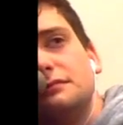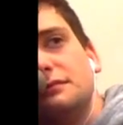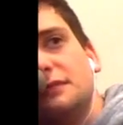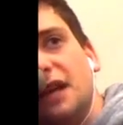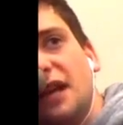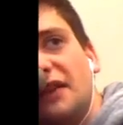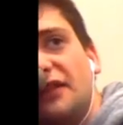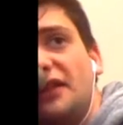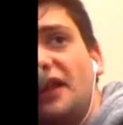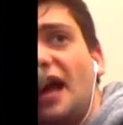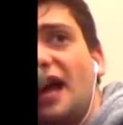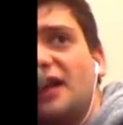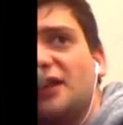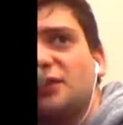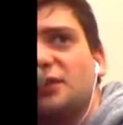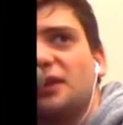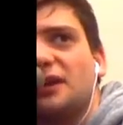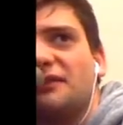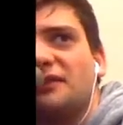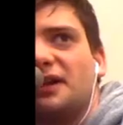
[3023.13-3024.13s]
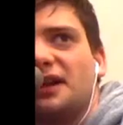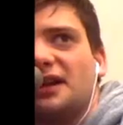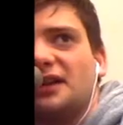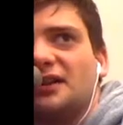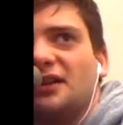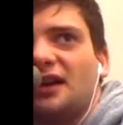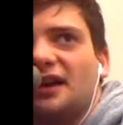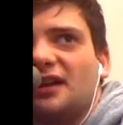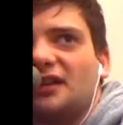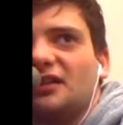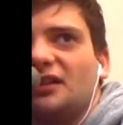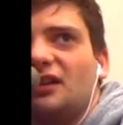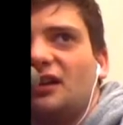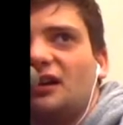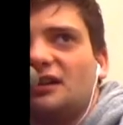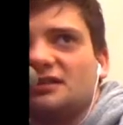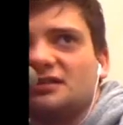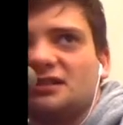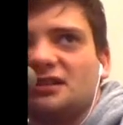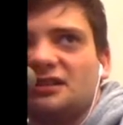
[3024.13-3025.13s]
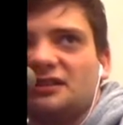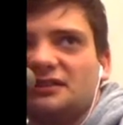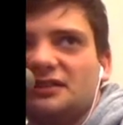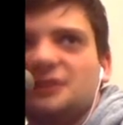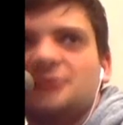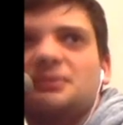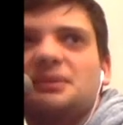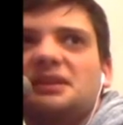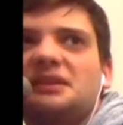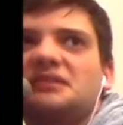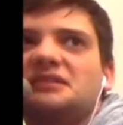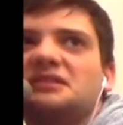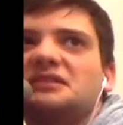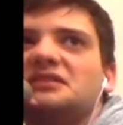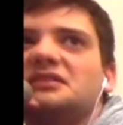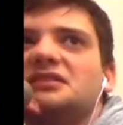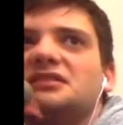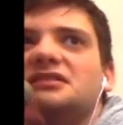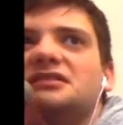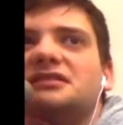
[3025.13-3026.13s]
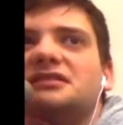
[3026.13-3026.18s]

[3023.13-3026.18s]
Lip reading: and that's whenever he lost all of his pieces.